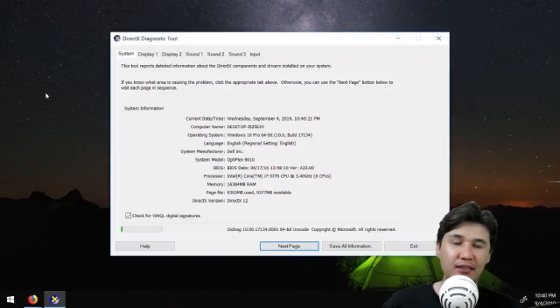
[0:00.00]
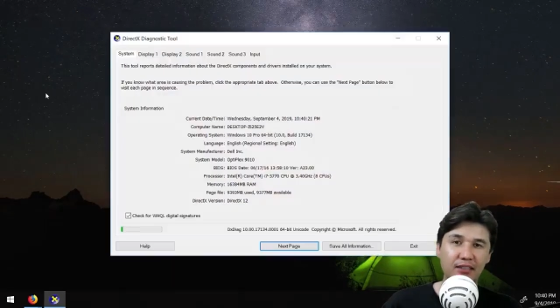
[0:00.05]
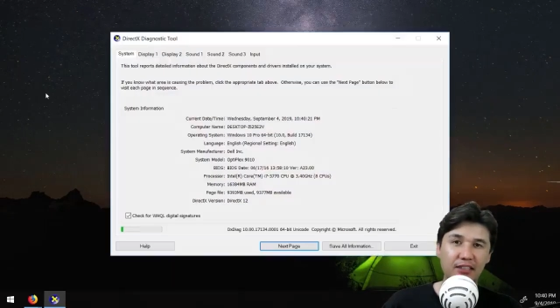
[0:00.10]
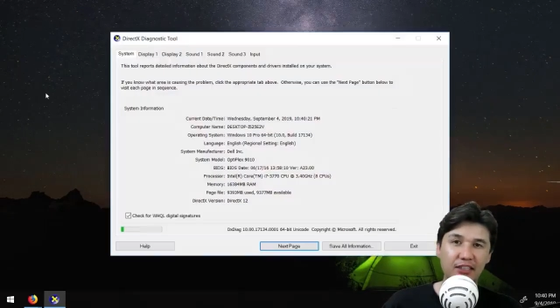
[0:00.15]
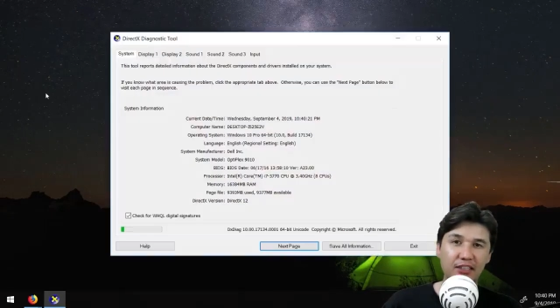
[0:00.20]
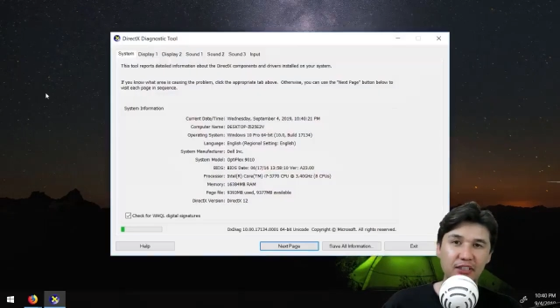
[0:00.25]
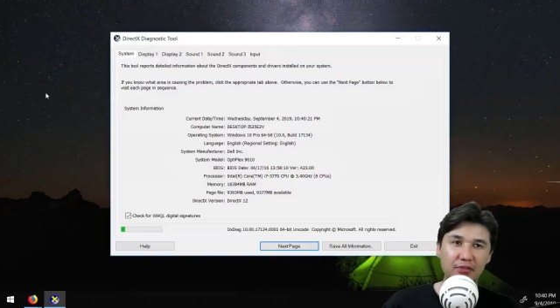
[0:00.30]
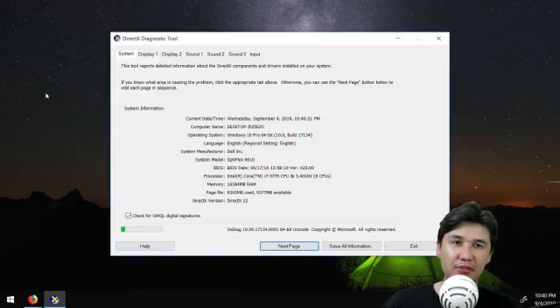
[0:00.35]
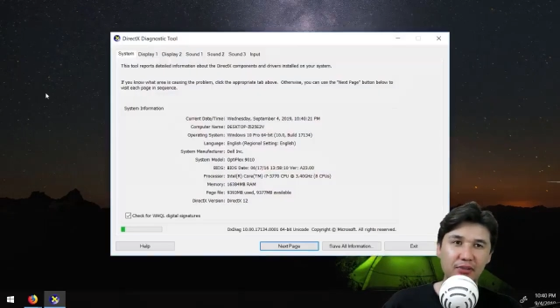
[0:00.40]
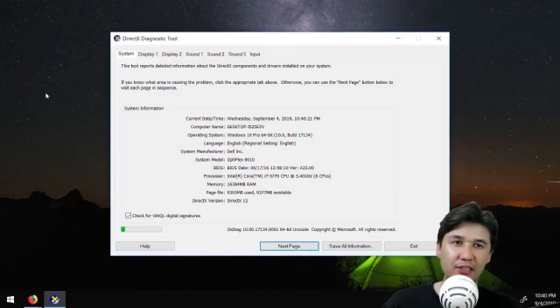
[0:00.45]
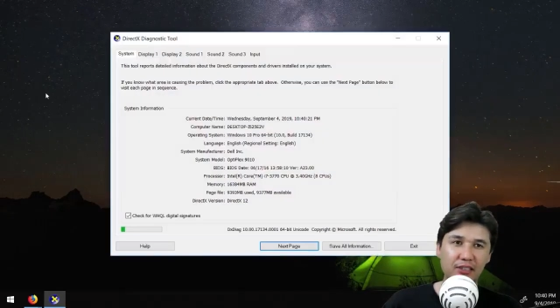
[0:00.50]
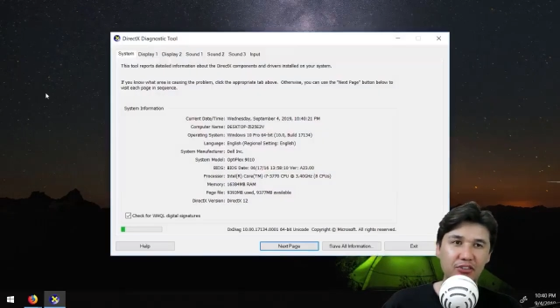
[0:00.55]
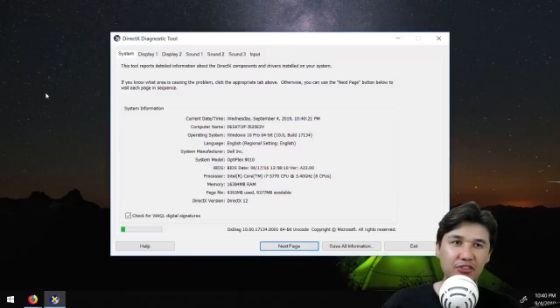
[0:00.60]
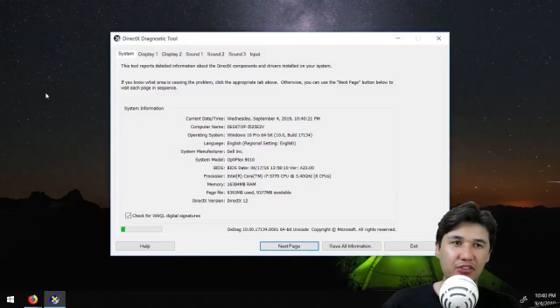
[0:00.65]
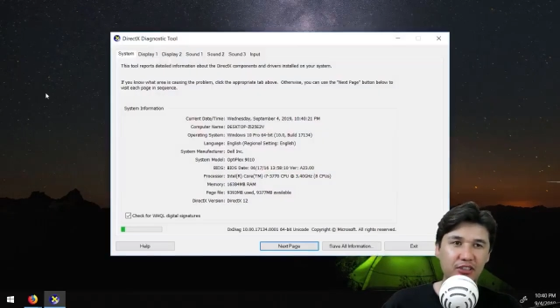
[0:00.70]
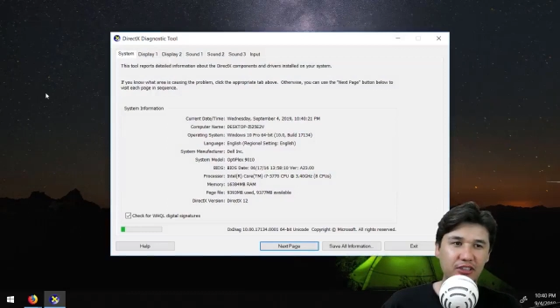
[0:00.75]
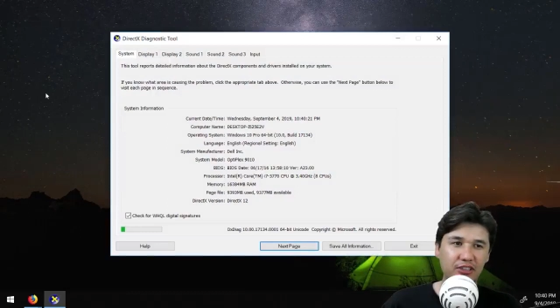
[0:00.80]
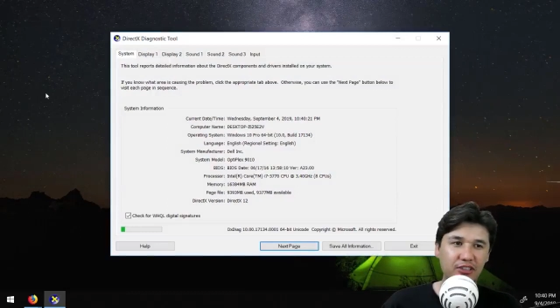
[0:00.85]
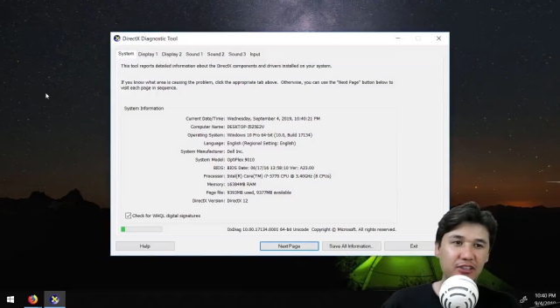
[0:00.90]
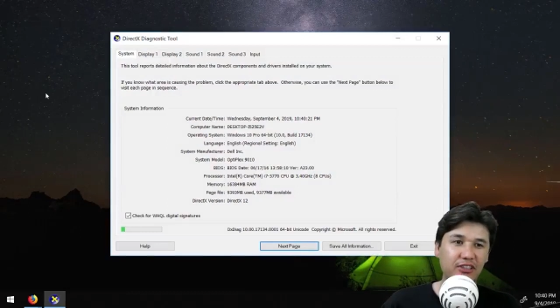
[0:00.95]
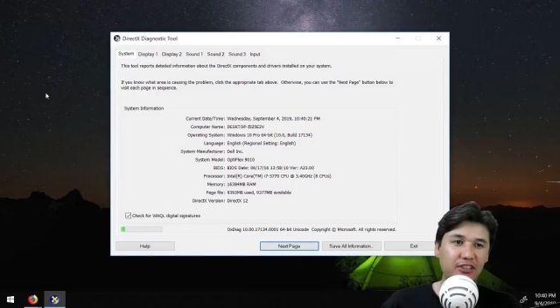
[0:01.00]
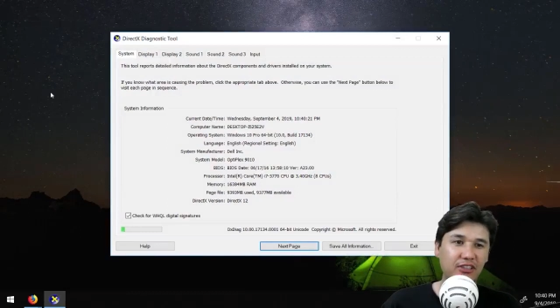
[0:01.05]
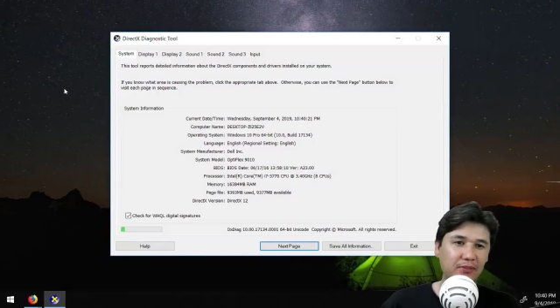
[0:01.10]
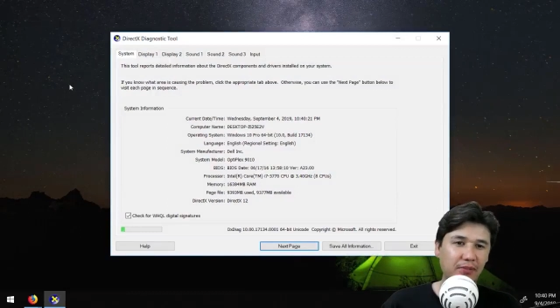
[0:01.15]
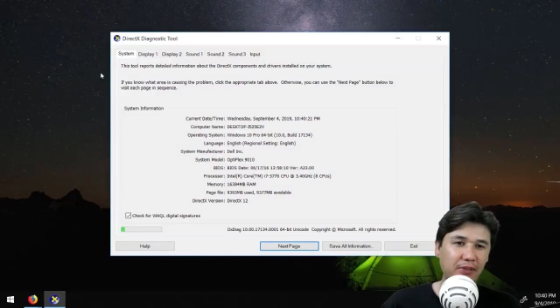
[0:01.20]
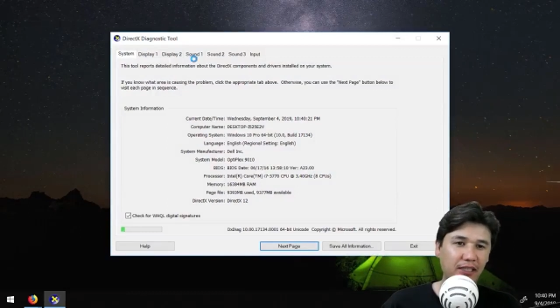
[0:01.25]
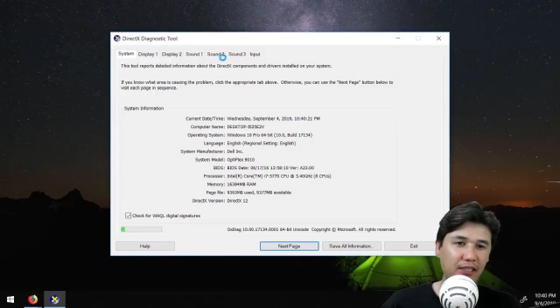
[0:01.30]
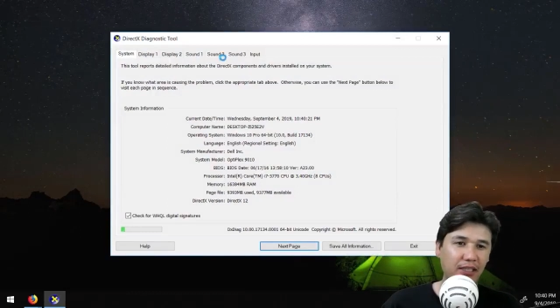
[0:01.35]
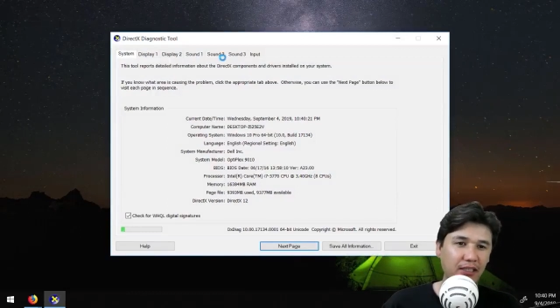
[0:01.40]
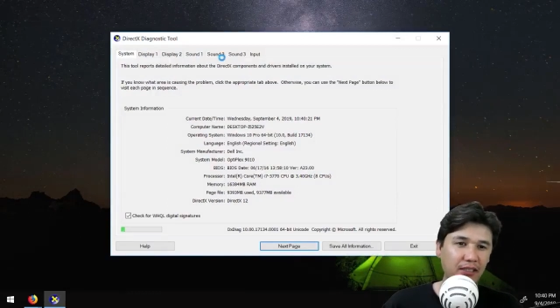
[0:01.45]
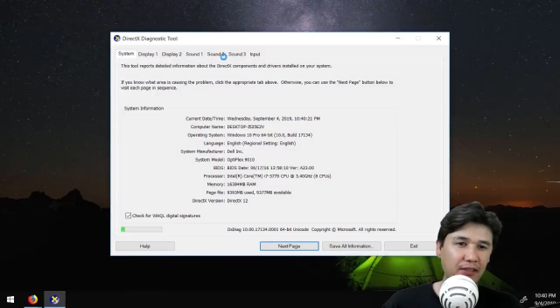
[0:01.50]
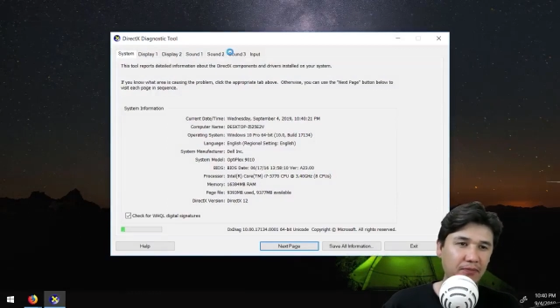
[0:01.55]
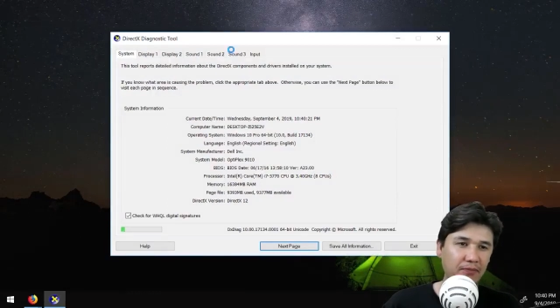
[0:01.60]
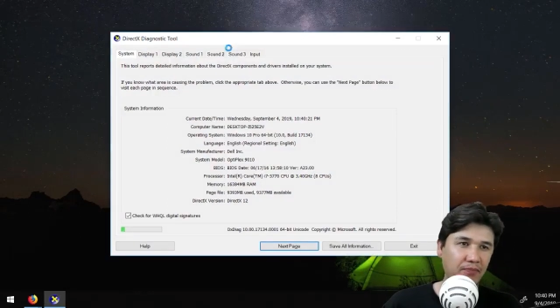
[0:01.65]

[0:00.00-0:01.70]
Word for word: it will just display